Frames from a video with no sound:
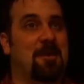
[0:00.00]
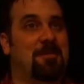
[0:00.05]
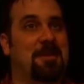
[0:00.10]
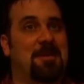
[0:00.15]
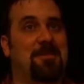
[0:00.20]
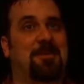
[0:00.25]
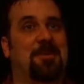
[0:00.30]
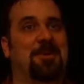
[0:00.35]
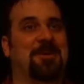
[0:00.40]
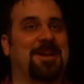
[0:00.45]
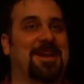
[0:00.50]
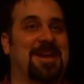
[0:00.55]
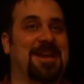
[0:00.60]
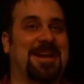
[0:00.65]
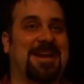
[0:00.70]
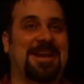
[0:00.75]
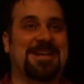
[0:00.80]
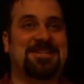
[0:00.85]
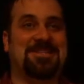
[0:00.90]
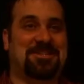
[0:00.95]
people can
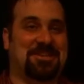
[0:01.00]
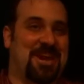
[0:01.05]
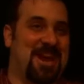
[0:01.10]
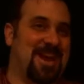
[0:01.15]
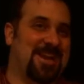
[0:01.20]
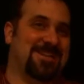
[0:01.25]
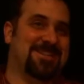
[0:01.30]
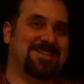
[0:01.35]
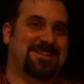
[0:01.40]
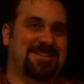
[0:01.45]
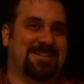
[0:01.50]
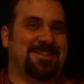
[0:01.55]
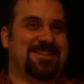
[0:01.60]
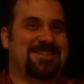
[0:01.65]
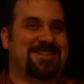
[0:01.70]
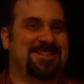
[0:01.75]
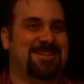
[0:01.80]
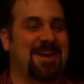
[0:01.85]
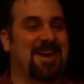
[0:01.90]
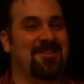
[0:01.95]
get changed and
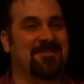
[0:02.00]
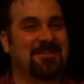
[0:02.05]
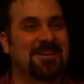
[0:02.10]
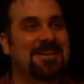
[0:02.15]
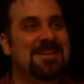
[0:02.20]
stuff.